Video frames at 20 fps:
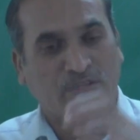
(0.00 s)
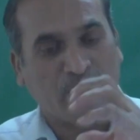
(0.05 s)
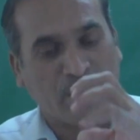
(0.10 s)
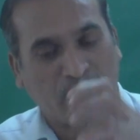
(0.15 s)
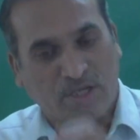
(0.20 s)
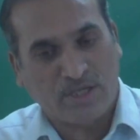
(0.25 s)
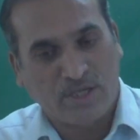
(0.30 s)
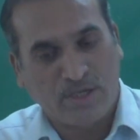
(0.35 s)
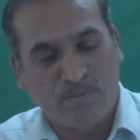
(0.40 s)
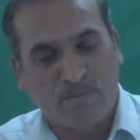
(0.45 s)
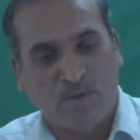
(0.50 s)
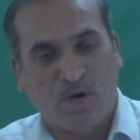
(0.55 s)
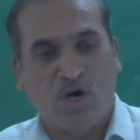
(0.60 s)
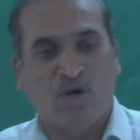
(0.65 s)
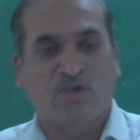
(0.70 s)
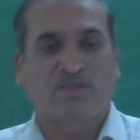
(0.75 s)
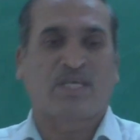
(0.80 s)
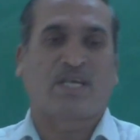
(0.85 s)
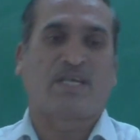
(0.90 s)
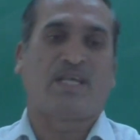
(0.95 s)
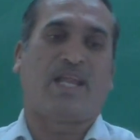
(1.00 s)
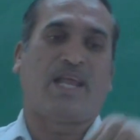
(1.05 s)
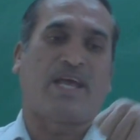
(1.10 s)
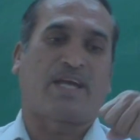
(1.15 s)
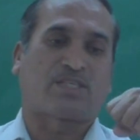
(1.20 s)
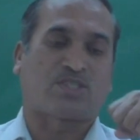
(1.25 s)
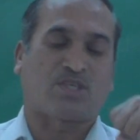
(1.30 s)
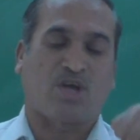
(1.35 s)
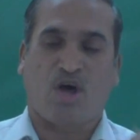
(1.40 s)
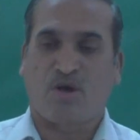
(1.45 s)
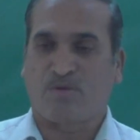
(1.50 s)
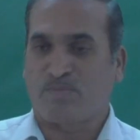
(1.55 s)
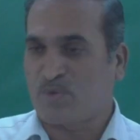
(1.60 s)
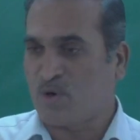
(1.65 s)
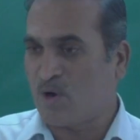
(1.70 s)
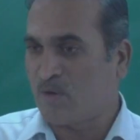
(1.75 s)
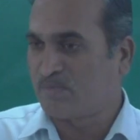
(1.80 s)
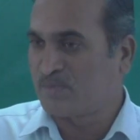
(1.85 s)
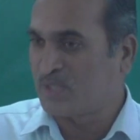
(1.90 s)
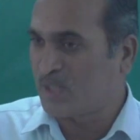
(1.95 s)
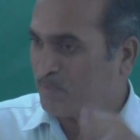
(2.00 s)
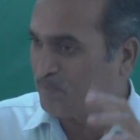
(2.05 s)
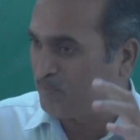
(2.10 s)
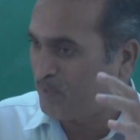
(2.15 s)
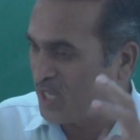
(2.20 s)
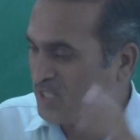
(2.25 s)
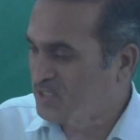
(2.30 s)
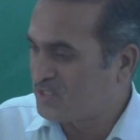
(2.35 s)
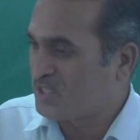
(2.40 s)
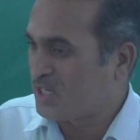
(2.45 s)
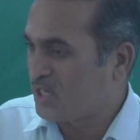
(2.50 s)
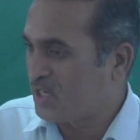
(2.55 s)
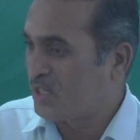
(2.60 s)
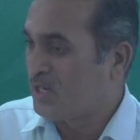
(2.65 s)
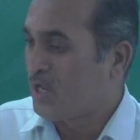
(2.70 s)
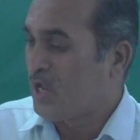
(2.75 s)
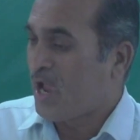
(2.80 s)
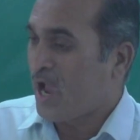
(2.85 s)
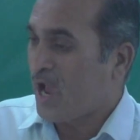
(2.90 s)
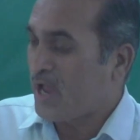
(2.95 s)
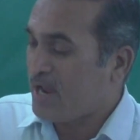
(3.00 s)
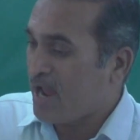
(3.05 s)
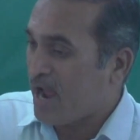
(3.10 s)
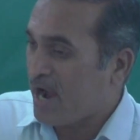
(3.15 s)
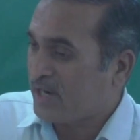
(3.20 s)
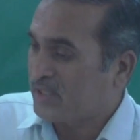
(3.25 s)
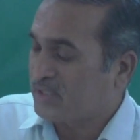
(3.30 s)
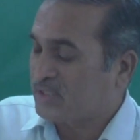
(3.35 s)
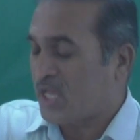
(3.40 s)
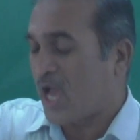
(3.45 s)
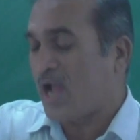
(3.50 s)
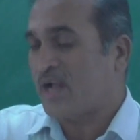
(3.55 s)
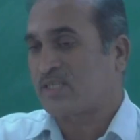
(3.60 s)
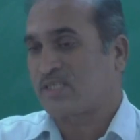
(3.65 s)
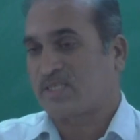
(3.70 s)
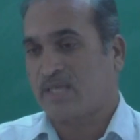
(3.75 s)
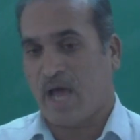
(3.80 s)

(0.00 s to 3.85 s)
they remove the electron from the benzene, and at that